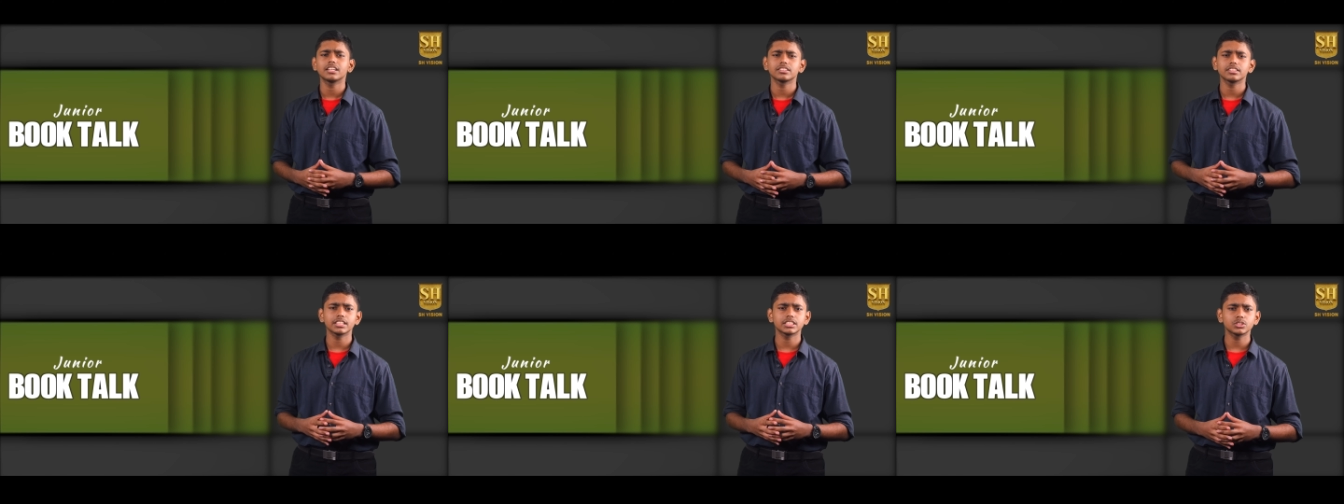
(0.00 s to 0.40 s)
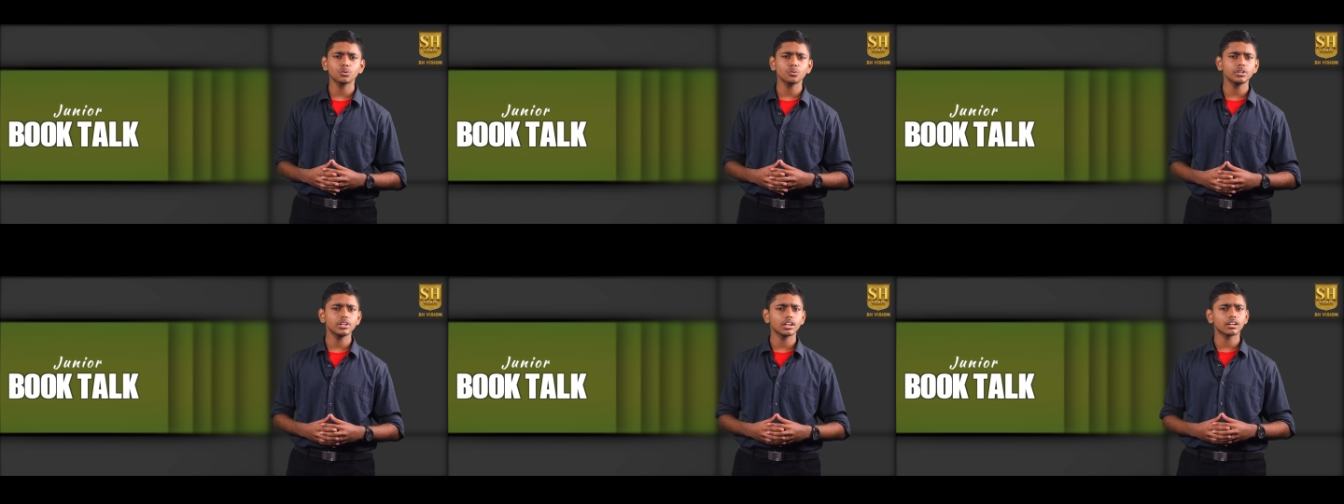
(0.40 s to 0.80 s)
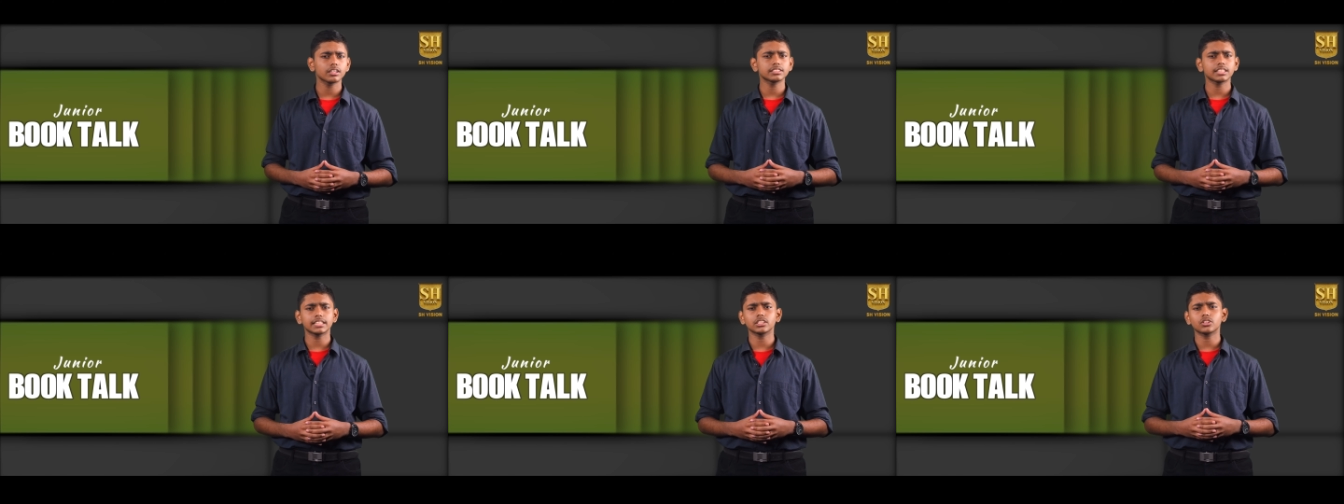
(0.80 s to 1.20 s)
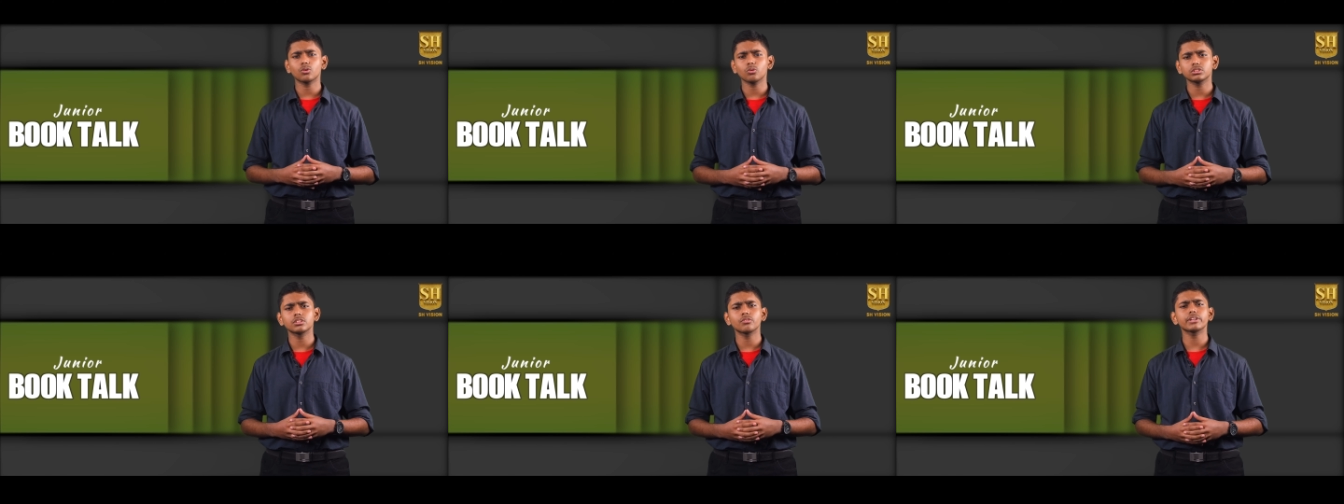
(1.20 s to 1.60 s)
They soon learned that the
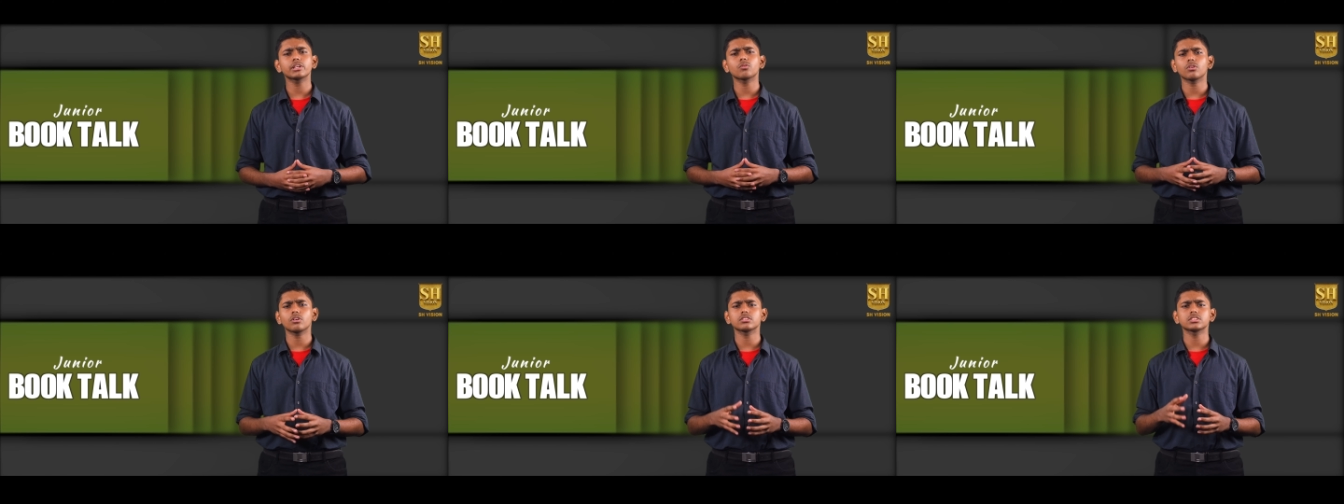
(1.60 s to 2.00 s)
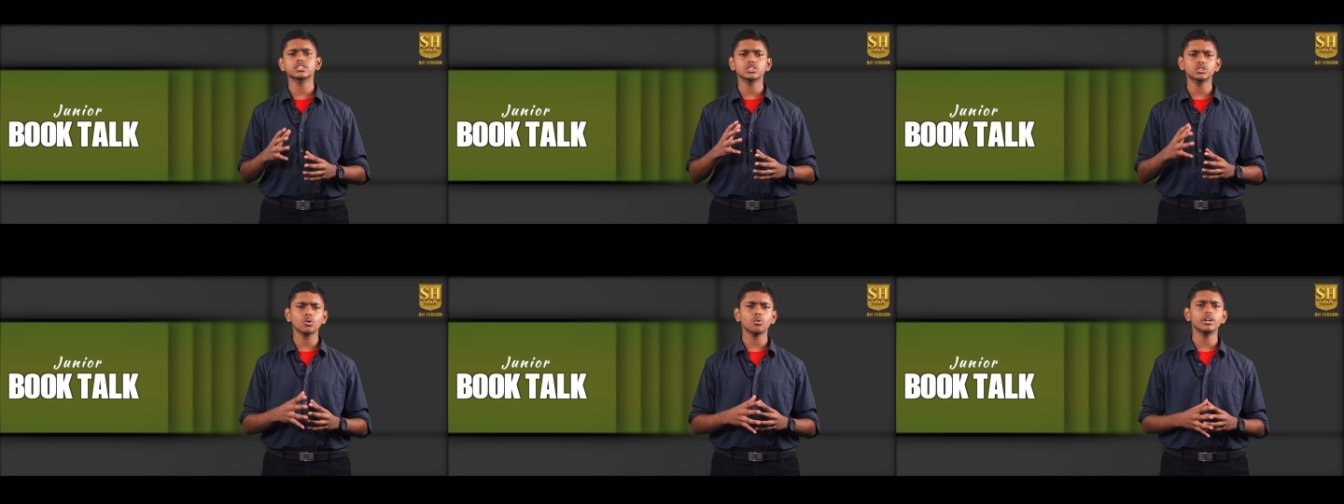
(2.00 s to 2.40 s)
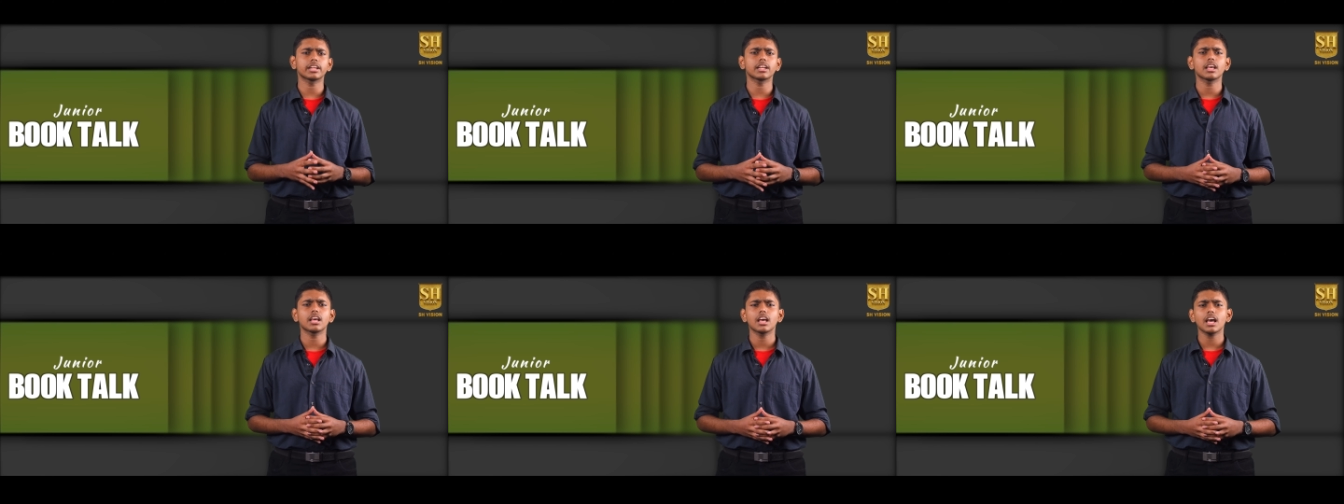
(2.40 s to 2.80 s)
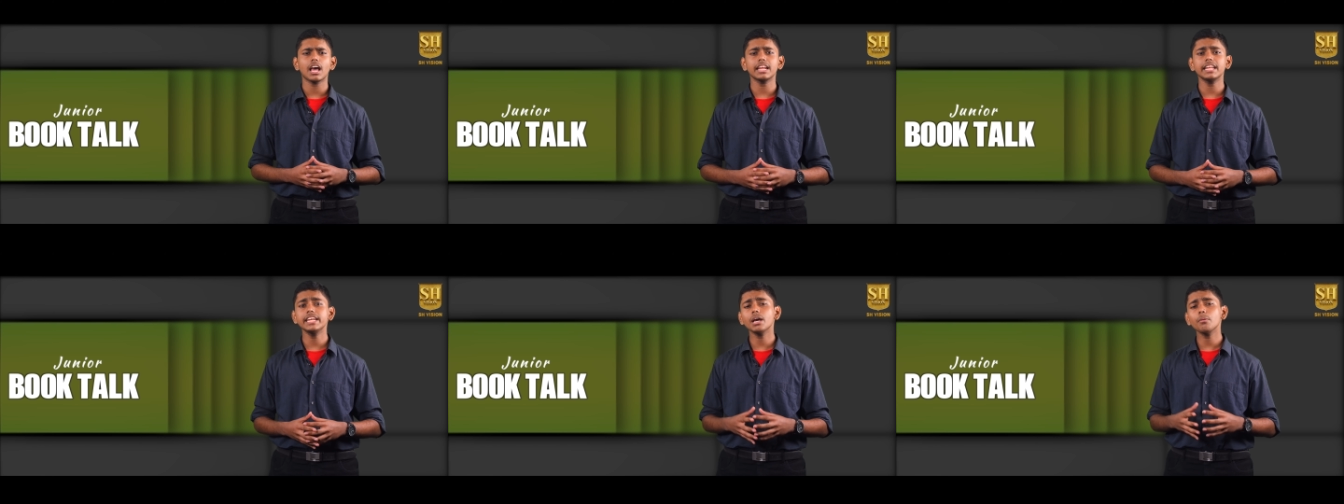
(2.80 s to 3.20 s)
crucifix was stolen,
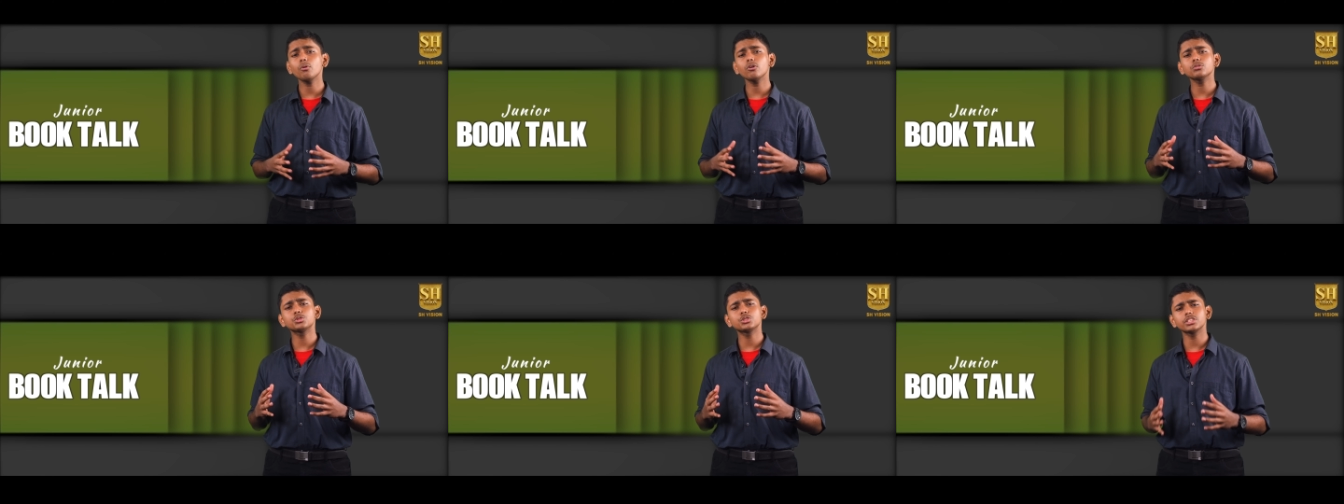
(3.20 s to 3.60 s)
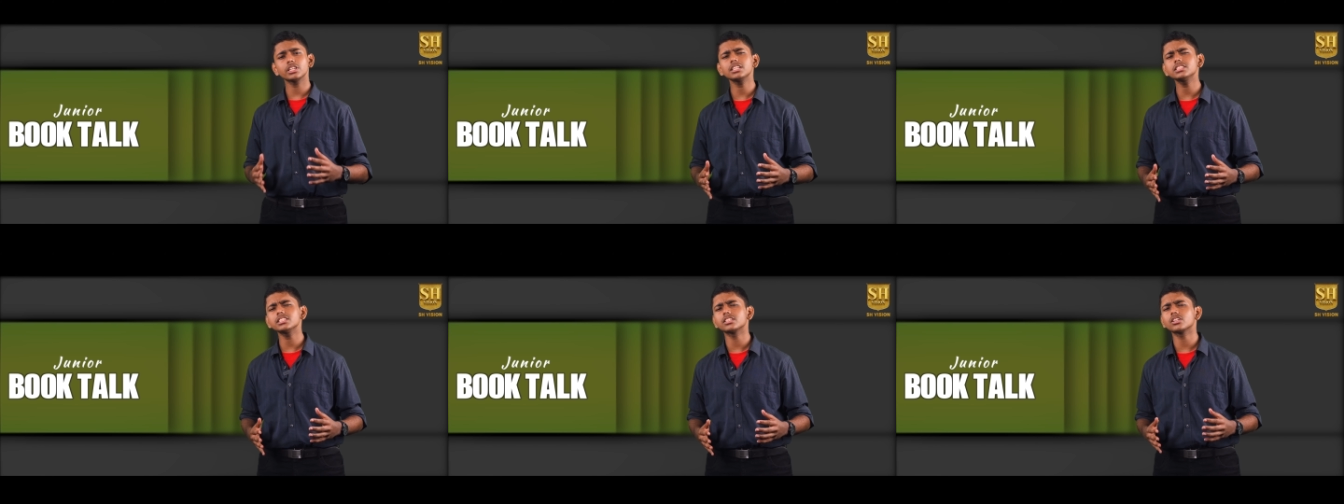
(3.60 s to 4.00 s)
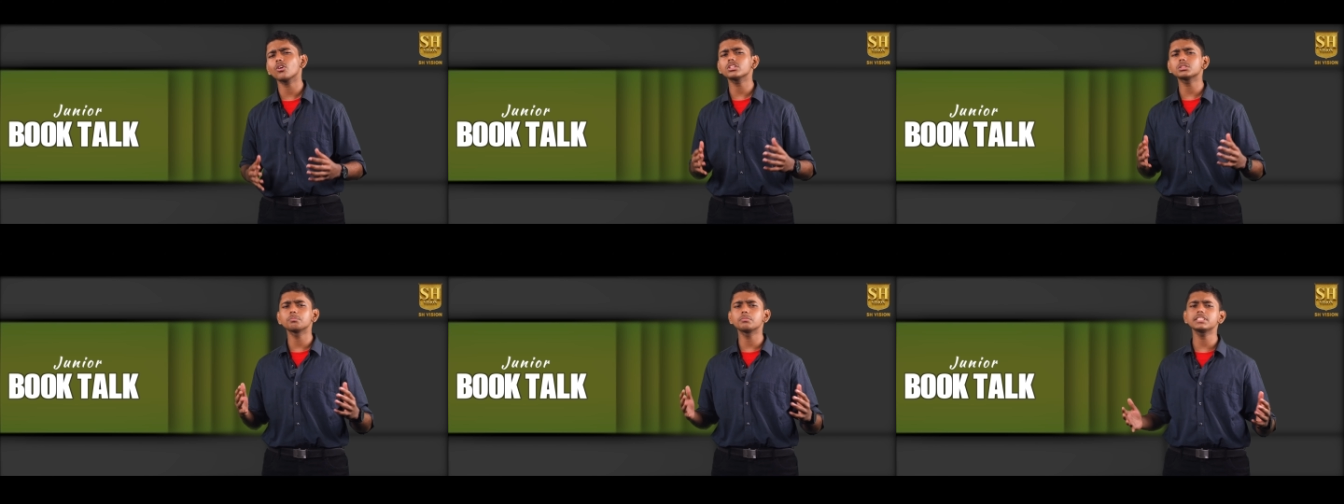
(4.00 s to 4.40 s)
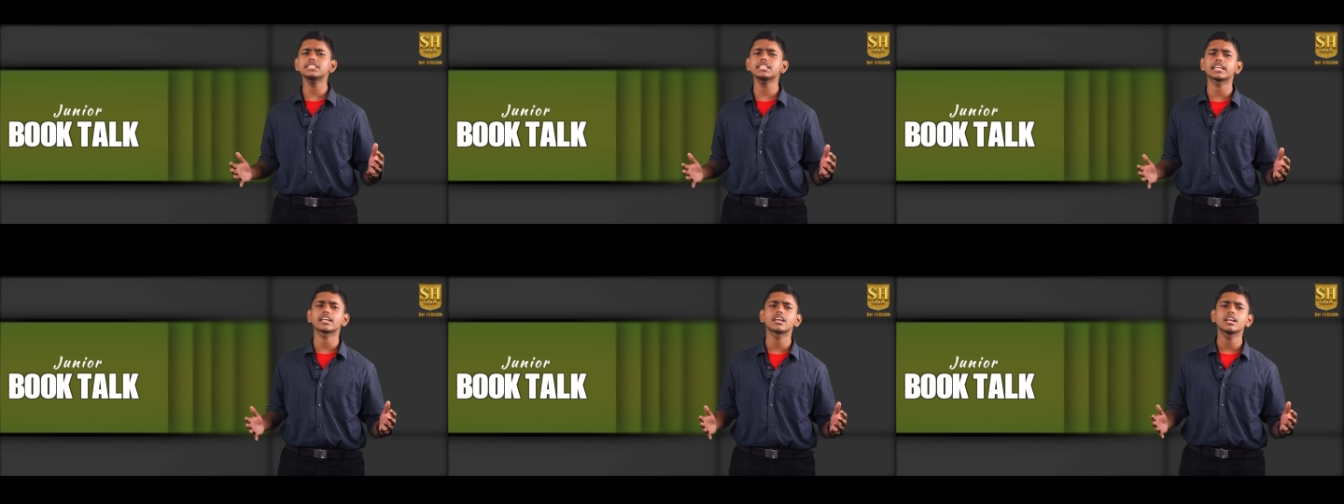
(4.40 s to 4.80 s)
and a number of children goes
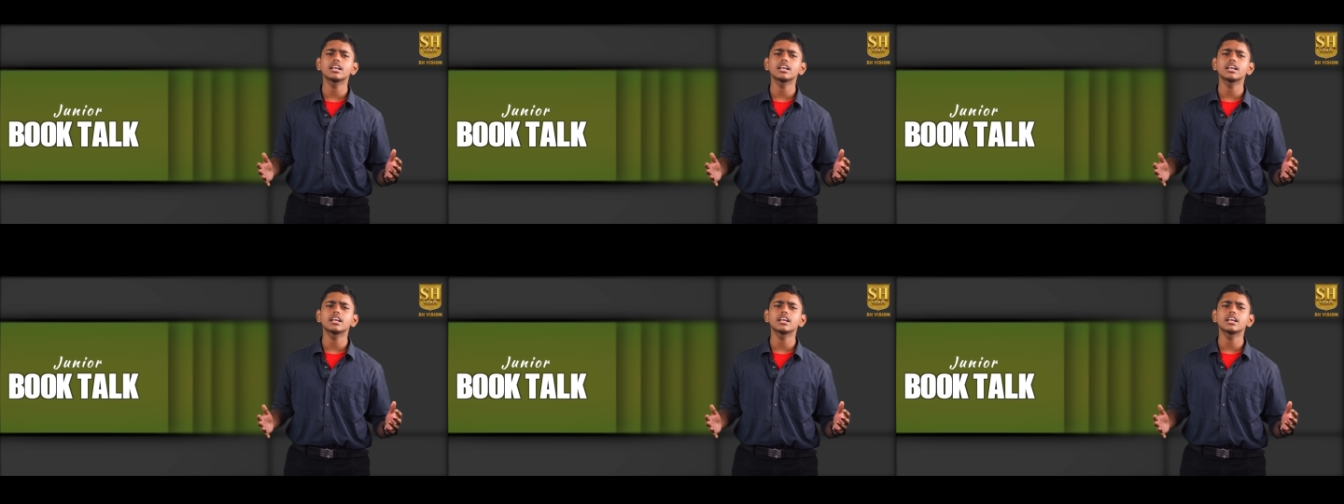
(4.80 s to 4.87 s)
missing,